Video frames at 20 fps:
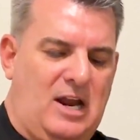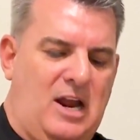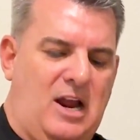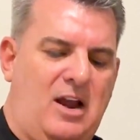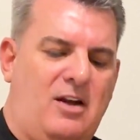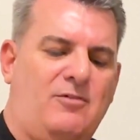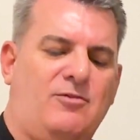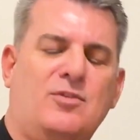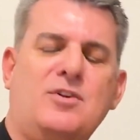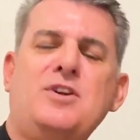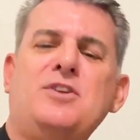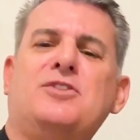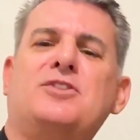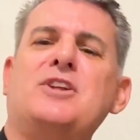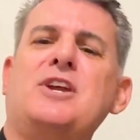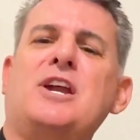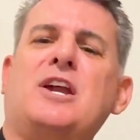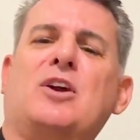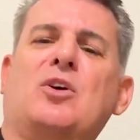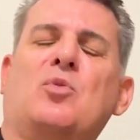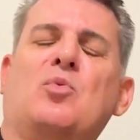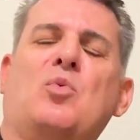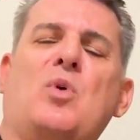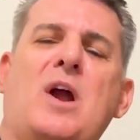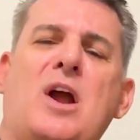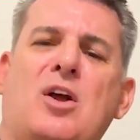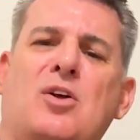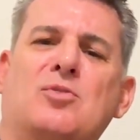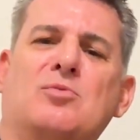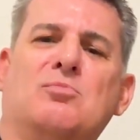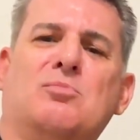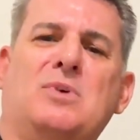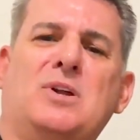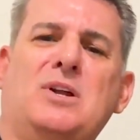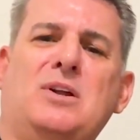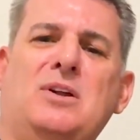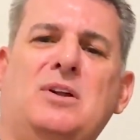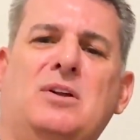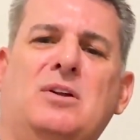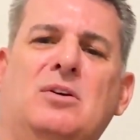everything around
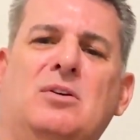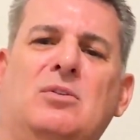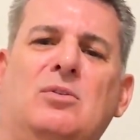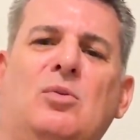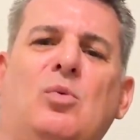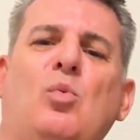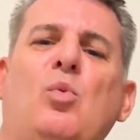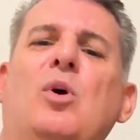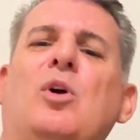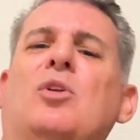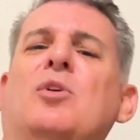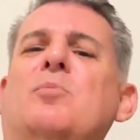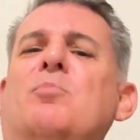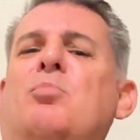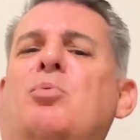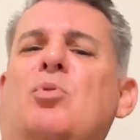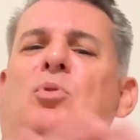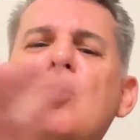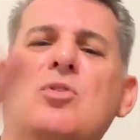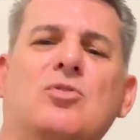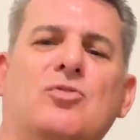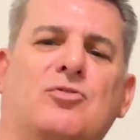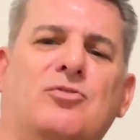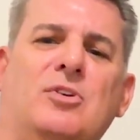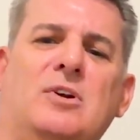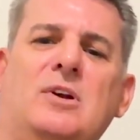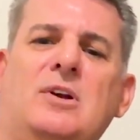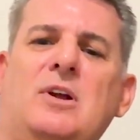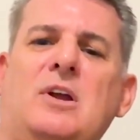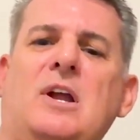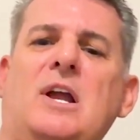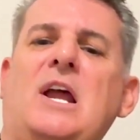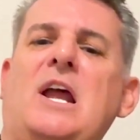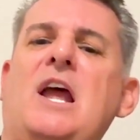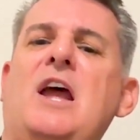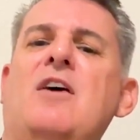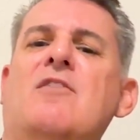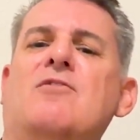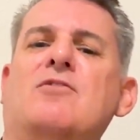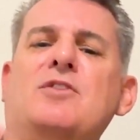me will improve.
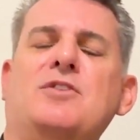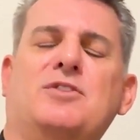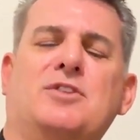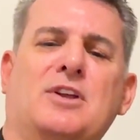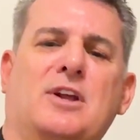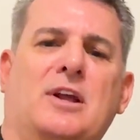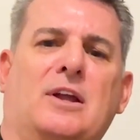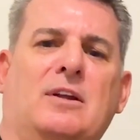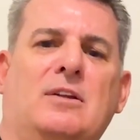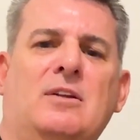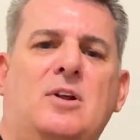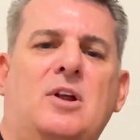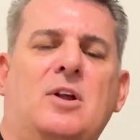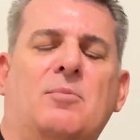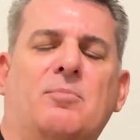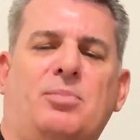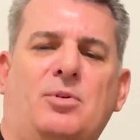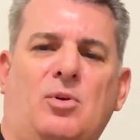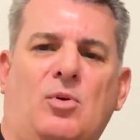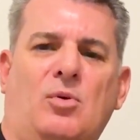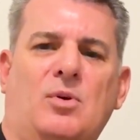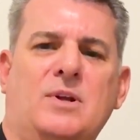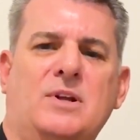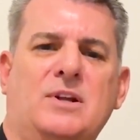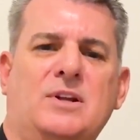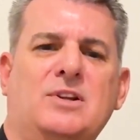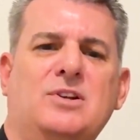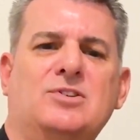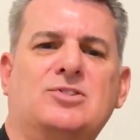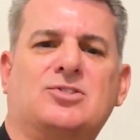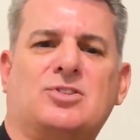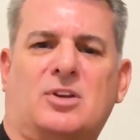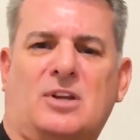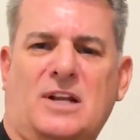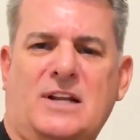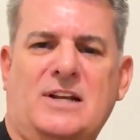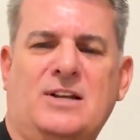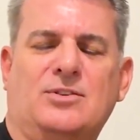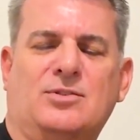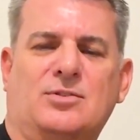Everything. Employees,
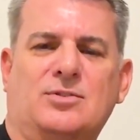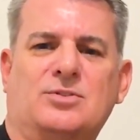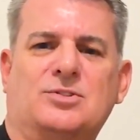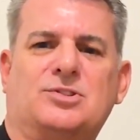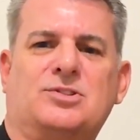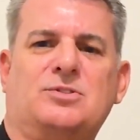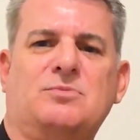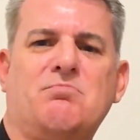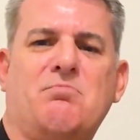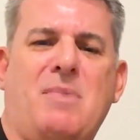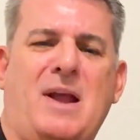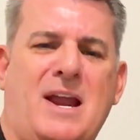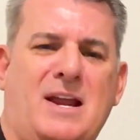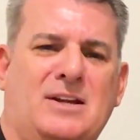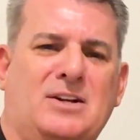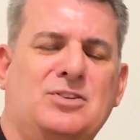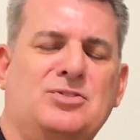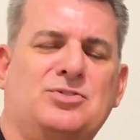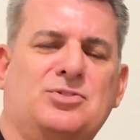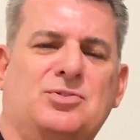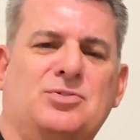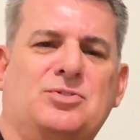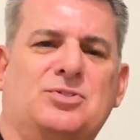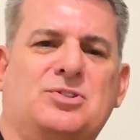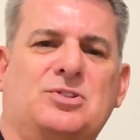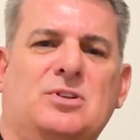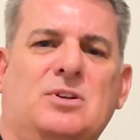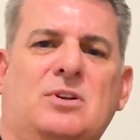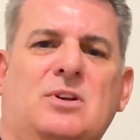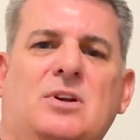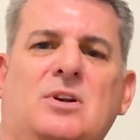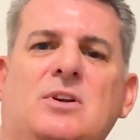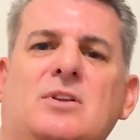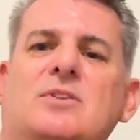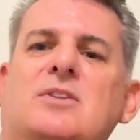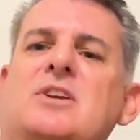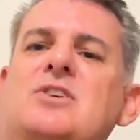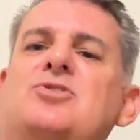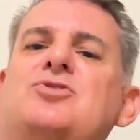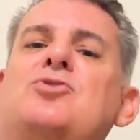leaders, managers,
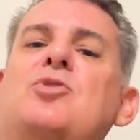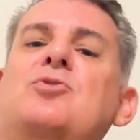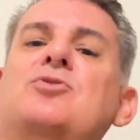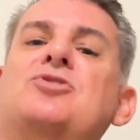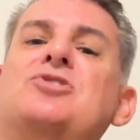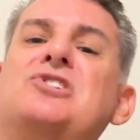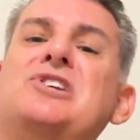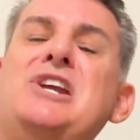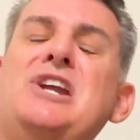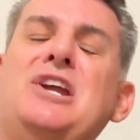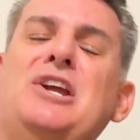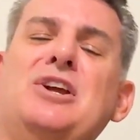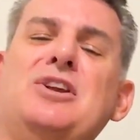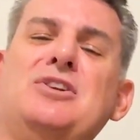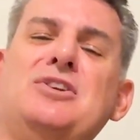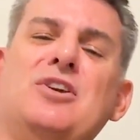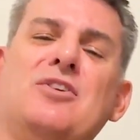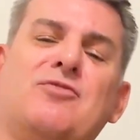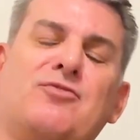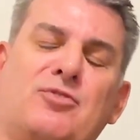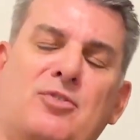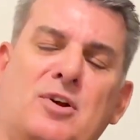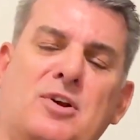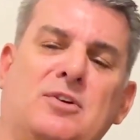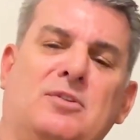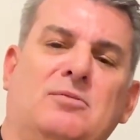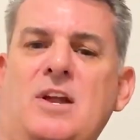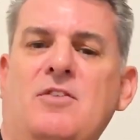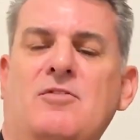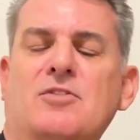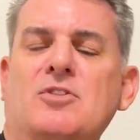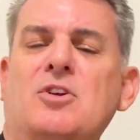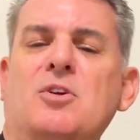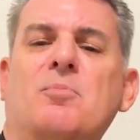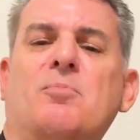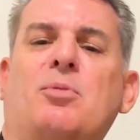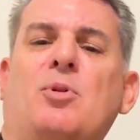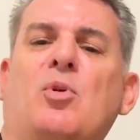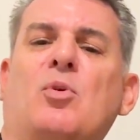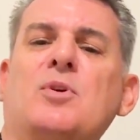they start seeing it different. Even the
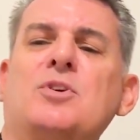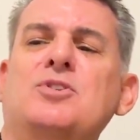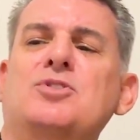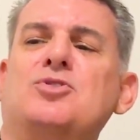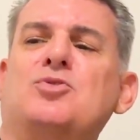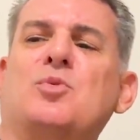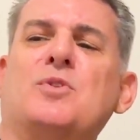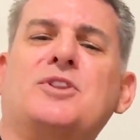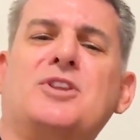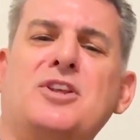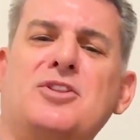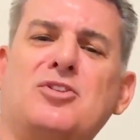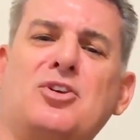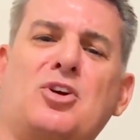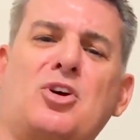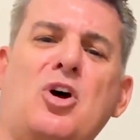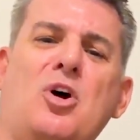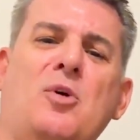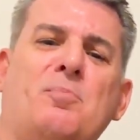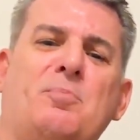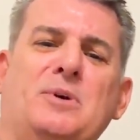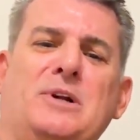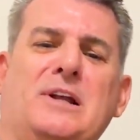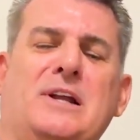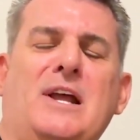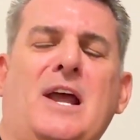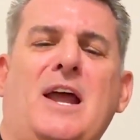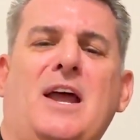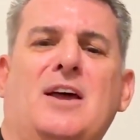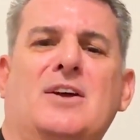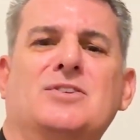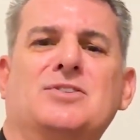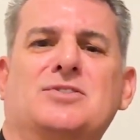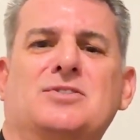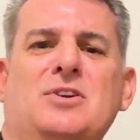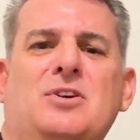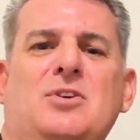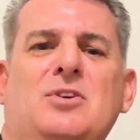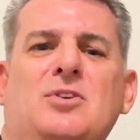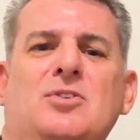employees within the company, as